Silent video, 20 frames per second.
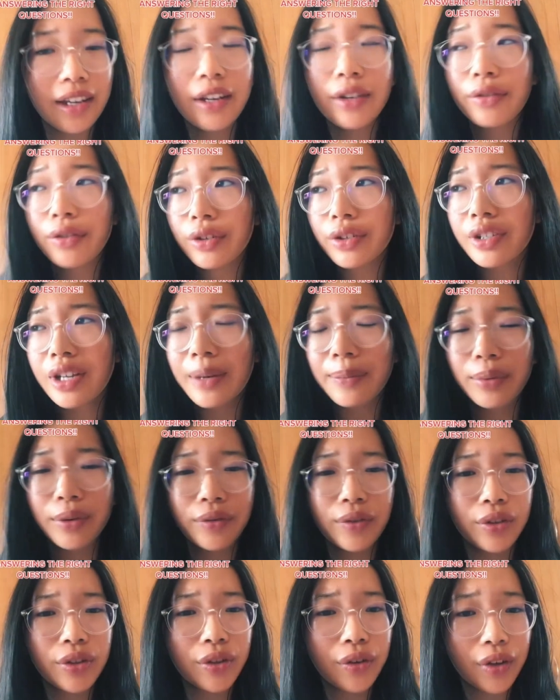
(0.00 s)
For example, if
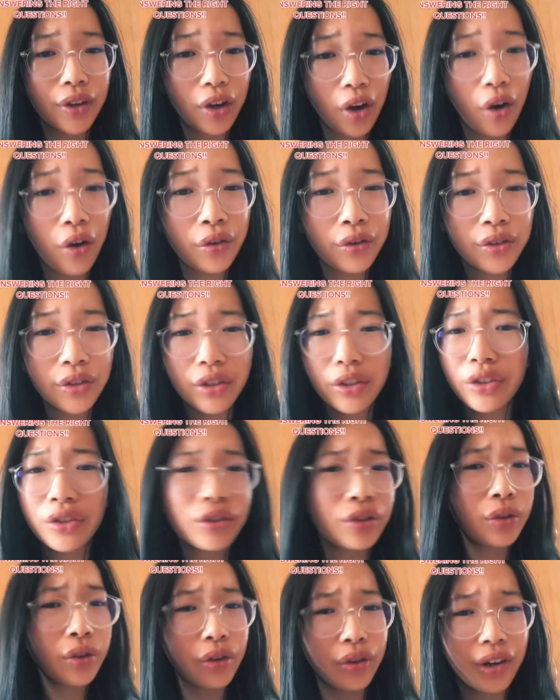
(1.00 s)
you're doing coast, you
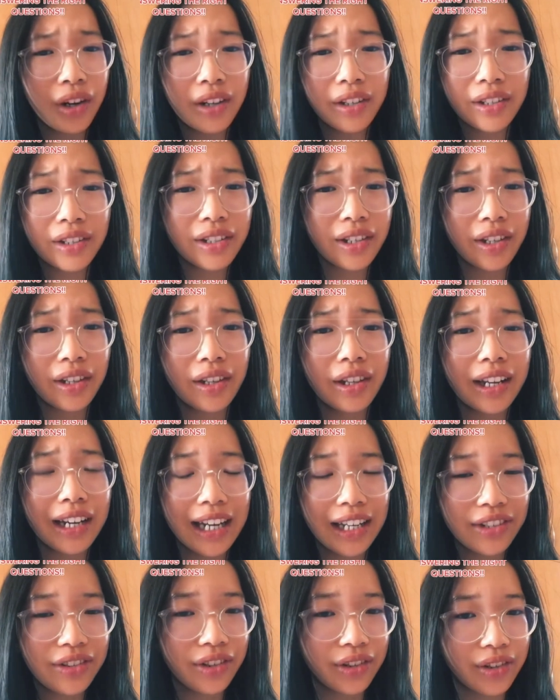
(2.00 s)
do not answer the
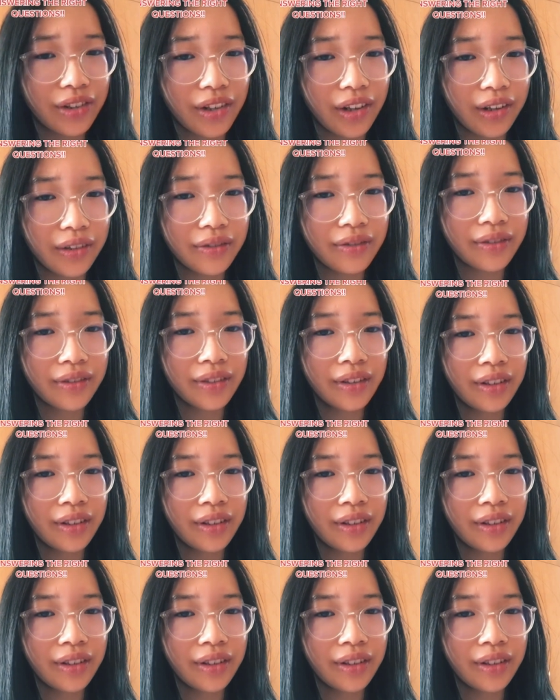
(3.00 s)
glacier stuff.